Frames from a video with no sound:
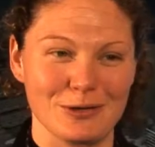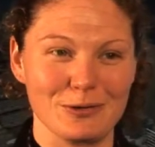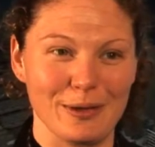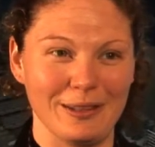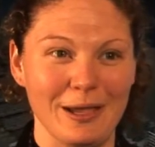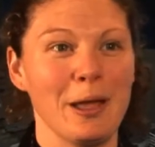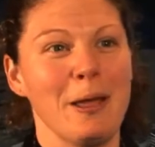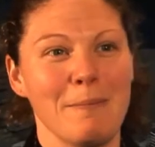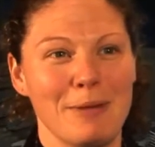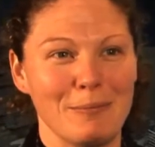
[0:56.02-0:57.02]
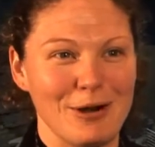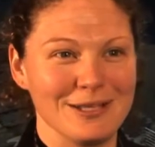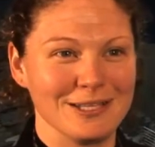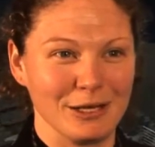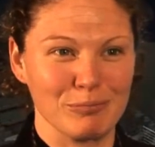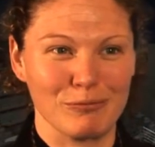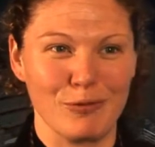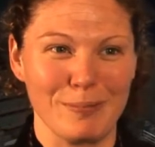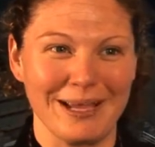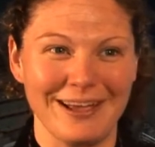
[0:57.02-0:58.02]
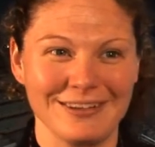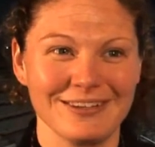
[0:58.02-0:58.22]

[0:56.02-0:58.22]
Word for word: are doing the memorizing and performing end.